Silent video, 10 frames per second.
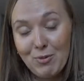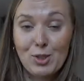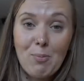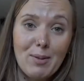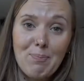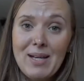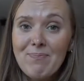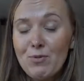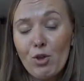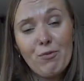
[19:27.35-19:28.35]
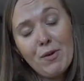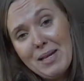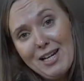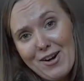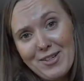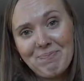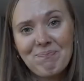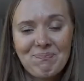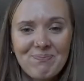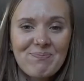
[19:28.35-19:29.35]
which might be not familiar.
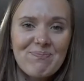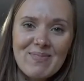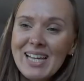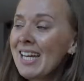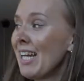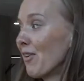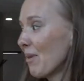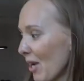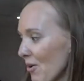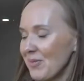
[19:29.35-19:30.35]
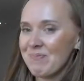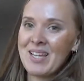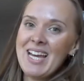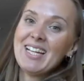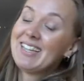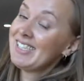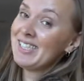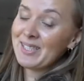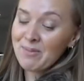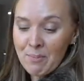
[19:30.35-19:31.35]
Here we go. This is